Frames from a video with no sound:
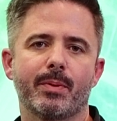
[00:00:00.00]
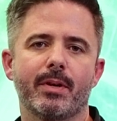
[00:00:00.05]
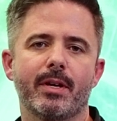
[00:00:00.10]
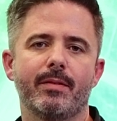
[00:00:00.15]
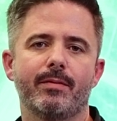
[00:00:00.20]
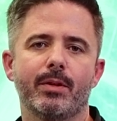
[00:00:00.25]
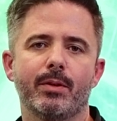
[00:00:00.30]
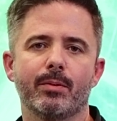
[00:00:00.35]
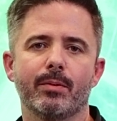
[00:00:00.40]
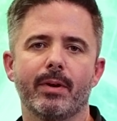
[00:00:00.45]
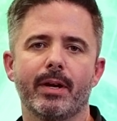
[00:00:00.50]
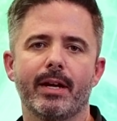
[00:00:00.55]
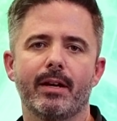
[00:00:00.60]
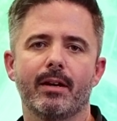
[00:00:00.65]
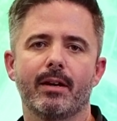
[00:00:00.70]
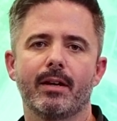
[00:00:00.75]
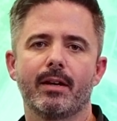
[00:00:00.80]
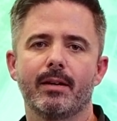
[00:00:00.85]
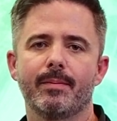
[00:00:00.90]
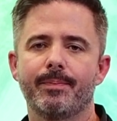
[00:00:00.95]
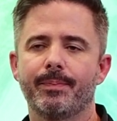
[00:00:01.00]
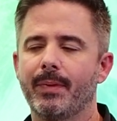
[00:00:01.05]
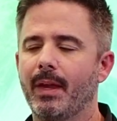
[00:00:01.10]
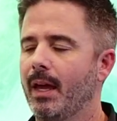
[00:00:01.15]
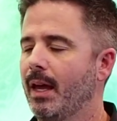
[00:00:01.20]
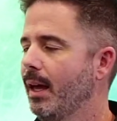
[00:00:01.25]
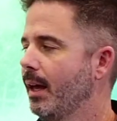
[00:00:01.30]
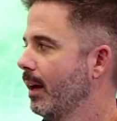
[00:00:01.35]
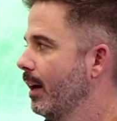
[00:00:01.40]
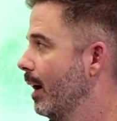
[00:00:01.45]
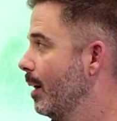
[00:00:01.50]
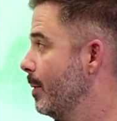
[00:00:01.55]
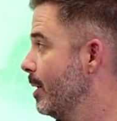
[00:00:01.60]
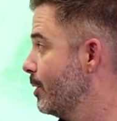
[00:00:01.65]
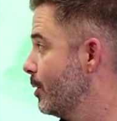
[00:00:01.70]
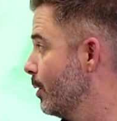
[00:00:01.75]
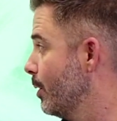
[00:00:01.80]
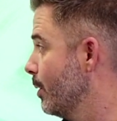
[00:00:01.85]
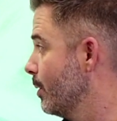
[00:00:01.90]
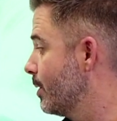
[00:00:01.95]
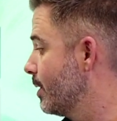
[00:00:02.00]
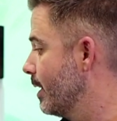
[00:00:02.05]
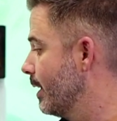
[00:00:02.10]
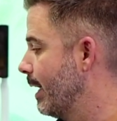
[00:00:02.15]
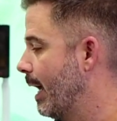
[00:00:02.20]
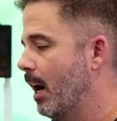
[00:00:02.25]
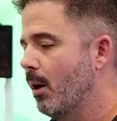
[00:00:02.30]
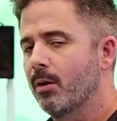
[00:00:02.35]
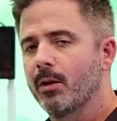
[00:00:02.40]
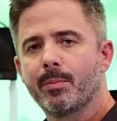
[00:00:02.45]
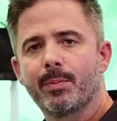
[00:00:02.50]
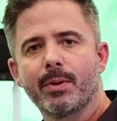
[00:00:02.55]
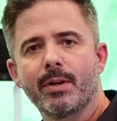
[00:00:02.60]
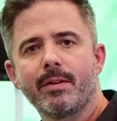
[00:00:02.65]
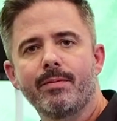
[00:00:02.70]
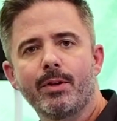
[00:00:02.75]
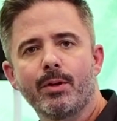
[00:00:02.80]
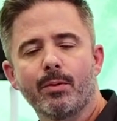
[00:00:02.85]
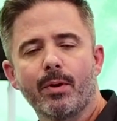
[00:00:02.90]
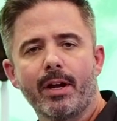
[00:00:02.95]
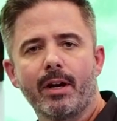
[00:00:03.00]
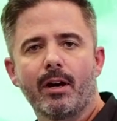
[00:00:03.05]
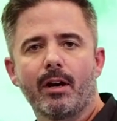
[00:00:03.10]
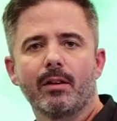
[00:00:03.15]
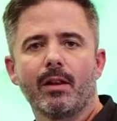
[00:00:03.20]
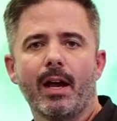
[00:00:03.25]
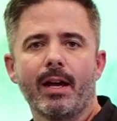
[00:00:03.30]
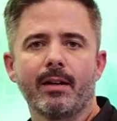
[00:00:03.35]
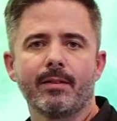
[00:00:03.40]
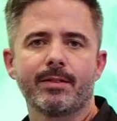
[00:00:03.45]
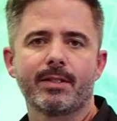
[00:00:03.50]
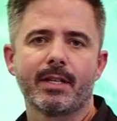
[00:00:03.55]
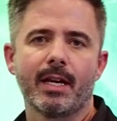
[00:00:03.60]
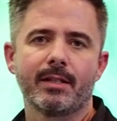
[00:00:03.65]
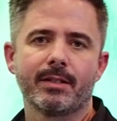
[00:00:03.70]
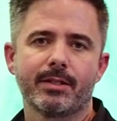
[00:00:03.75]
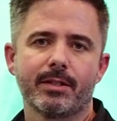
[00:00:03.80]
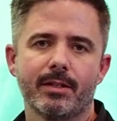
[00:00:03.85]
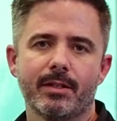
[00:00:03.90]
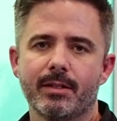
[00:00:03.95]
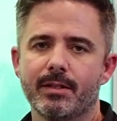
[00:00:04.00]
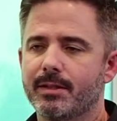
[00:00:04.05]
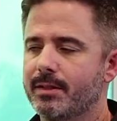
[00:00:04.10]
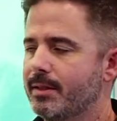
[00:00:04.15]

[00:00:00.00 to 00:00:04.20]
PreView Radar. I'm introducing our PreView Radar line of sensors